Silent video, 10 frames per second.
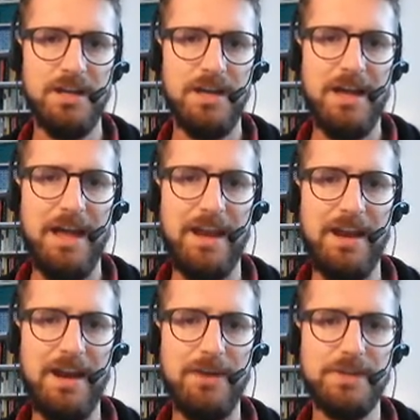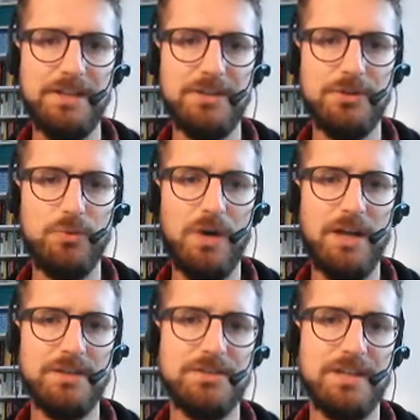And another really good
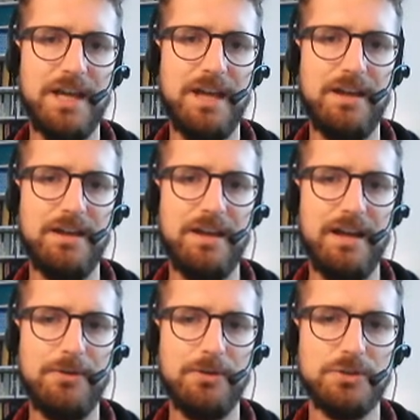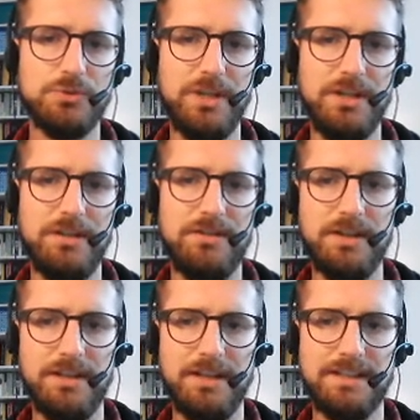one to get arrows with
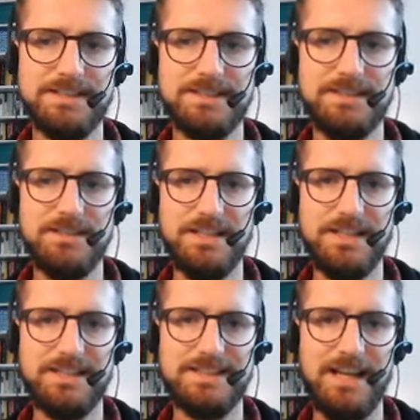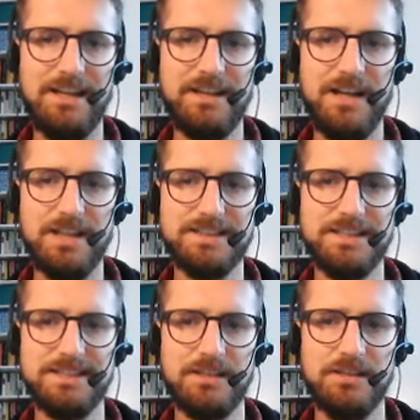is the Xyla card
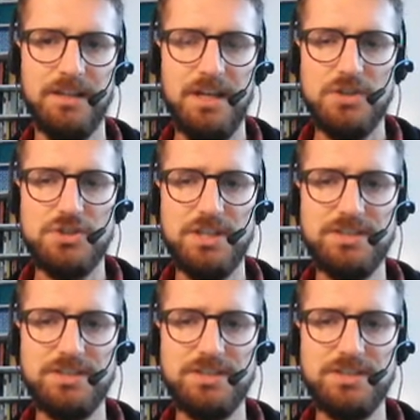assistant. She's